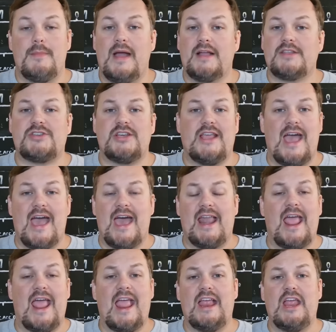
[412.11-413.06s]
Mechie
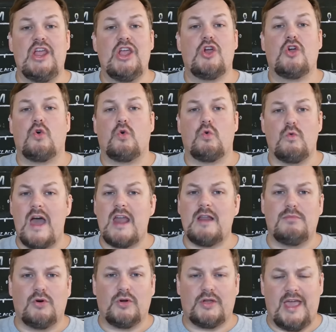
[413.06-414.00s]
had an
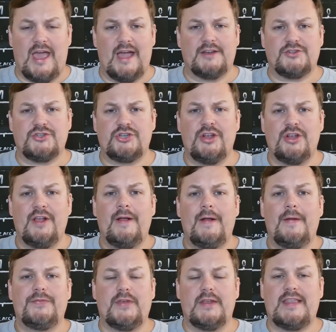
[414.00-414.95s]
incredible catch
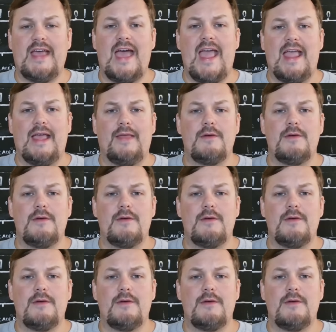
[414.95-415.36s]
today.